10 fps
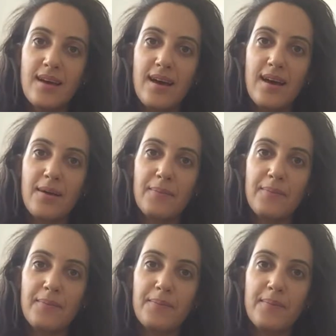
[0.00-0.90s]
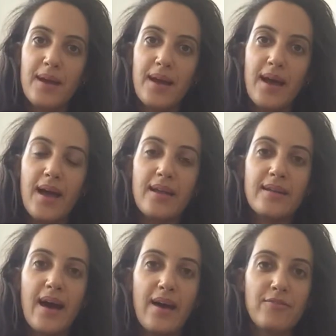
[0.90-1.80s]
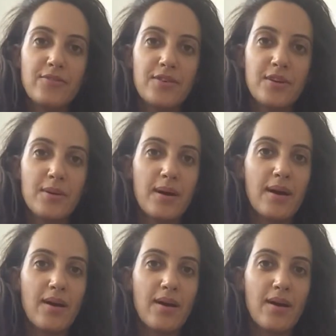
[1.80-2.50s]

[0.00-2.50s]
And after